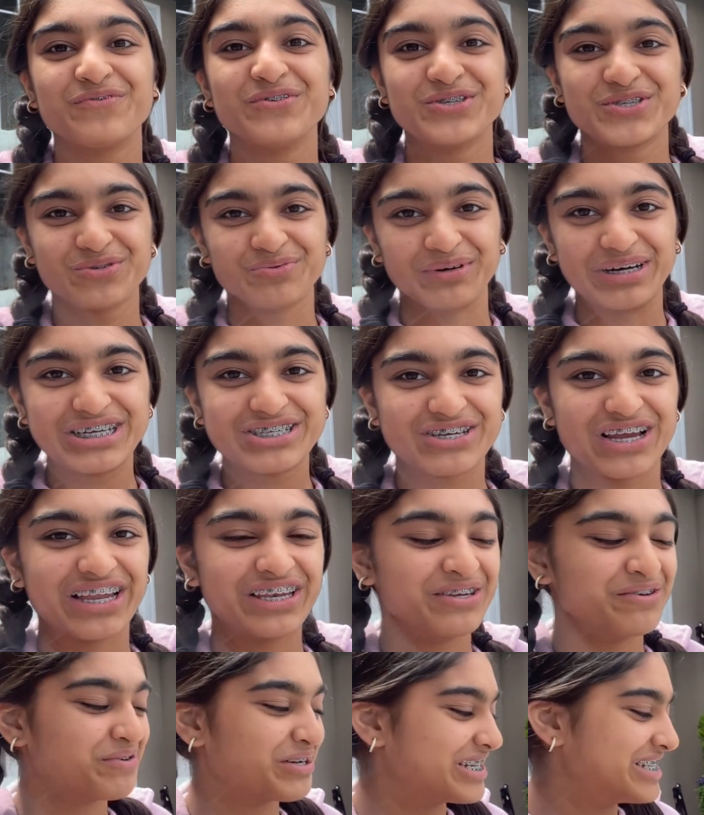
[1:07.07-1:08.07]
you switch
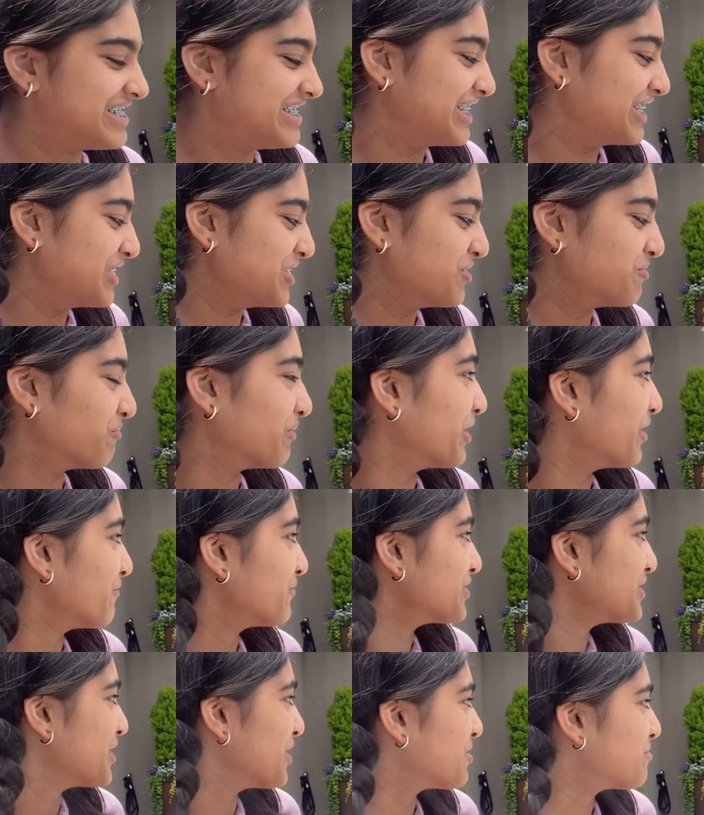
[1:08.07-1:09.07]
and you continue
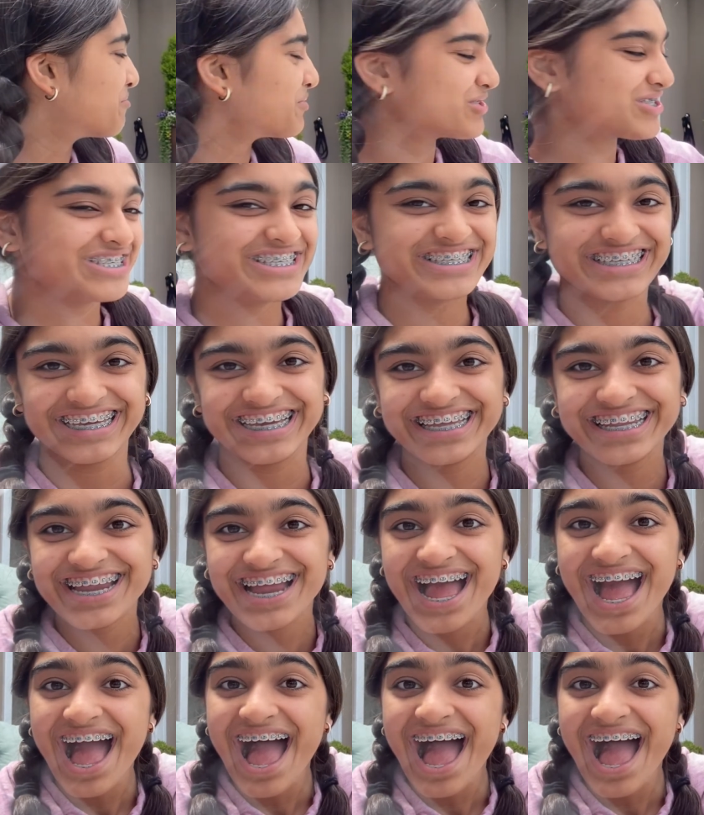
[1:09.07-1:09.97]
whatever the other person did.